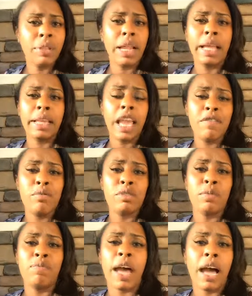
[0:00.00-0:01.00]
that I gave you
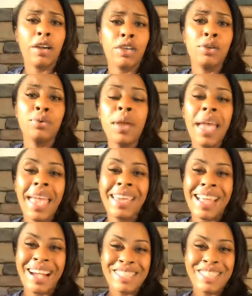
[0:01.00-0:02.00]
some value,
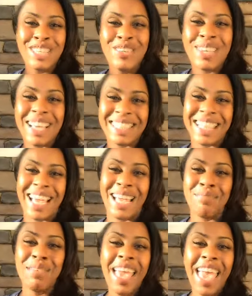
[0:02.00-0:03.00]
and I'll see you next
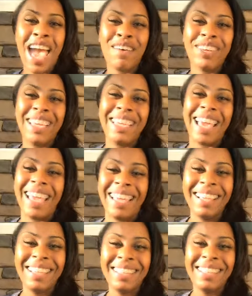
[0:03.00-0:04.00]
time. Have a good
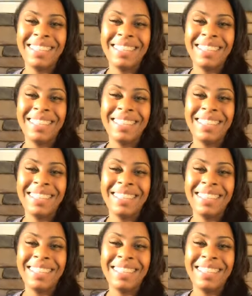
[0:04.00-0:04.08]
day.